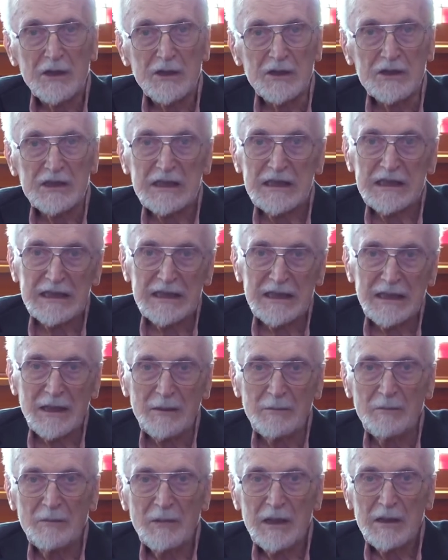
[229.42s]
The
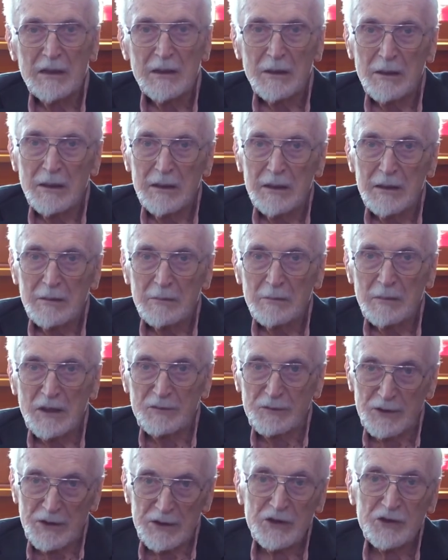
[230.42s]
um, my
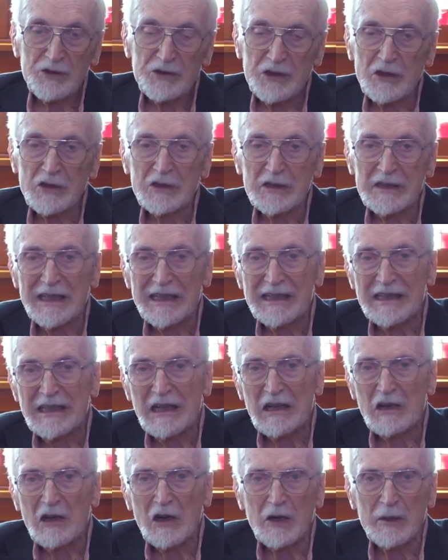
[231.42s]
father started getting
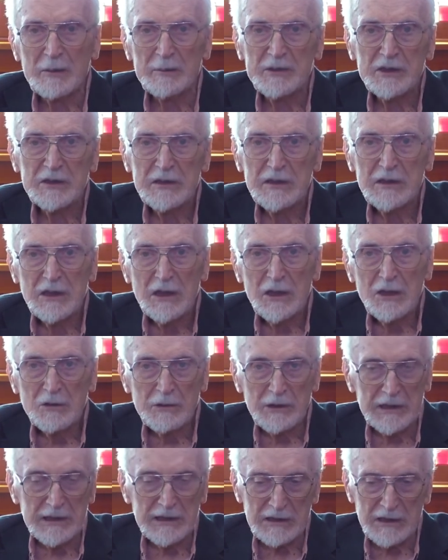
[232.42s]
alarmed
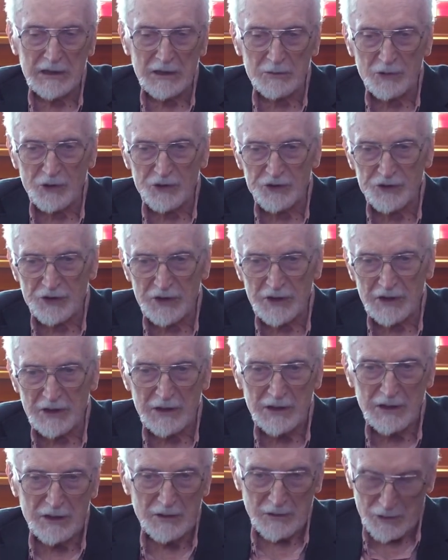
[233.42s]
when Hitler was uh,
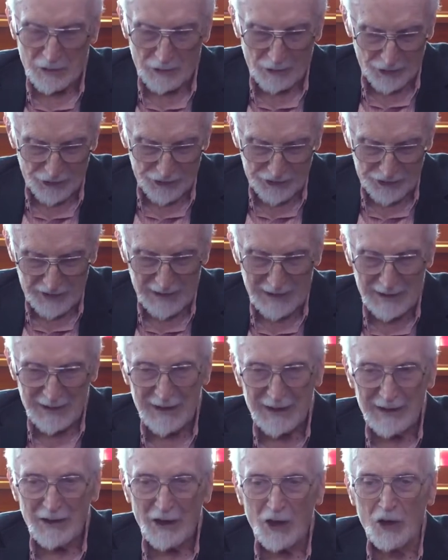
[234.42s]
was
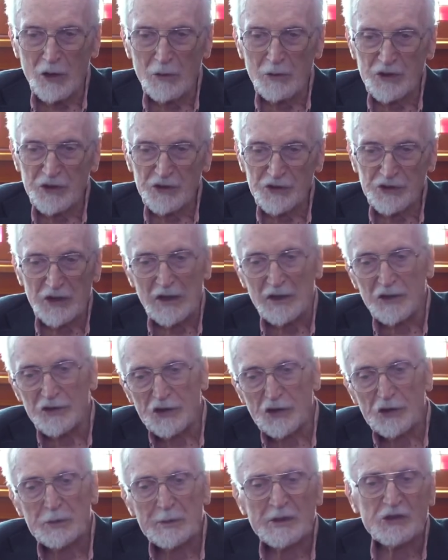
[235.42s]
always
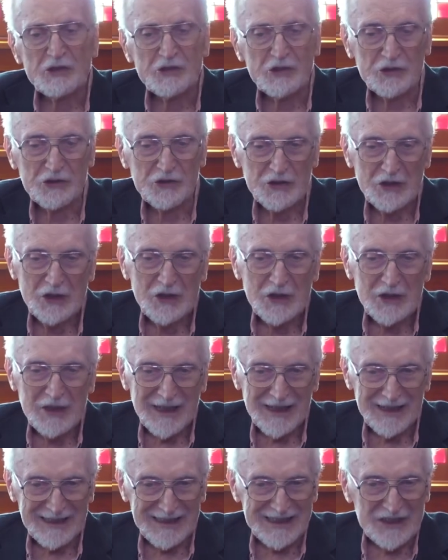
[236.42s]
suspicious,
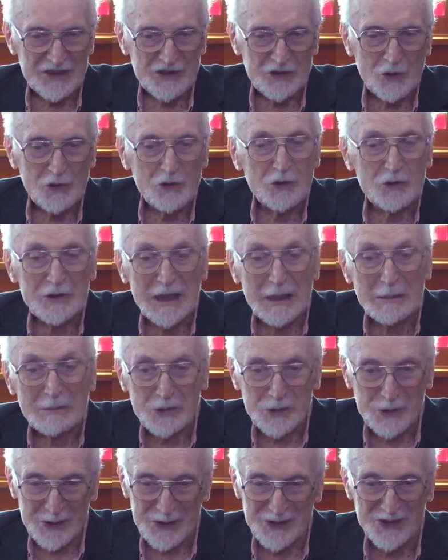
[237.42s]
at least, or
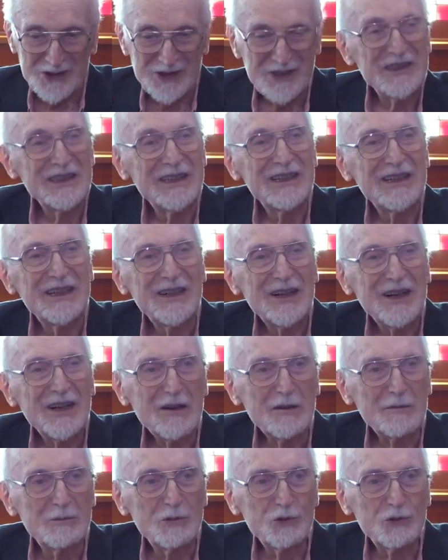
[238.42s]
contemptuous of